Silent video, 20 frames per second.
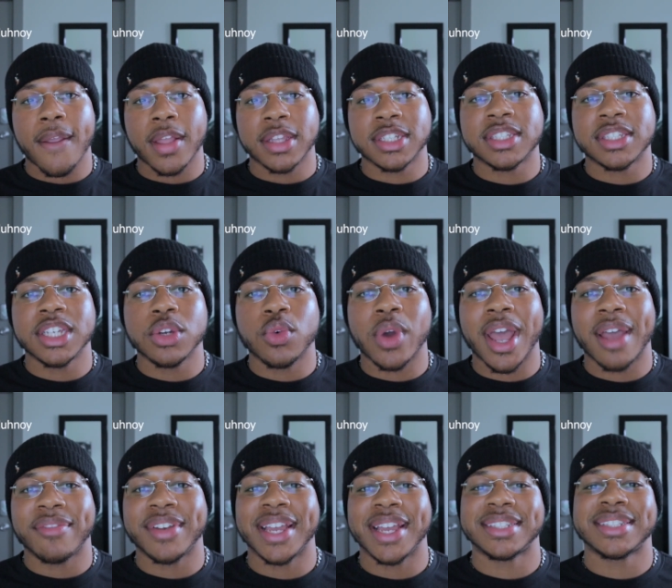still
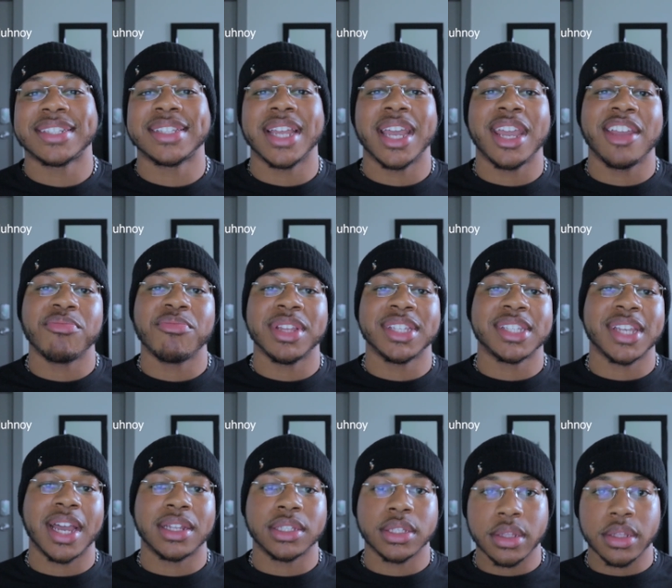have that slave
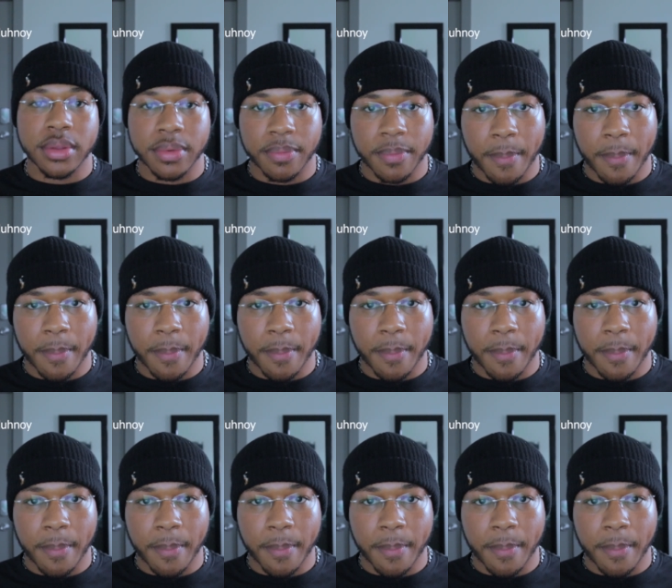mentality.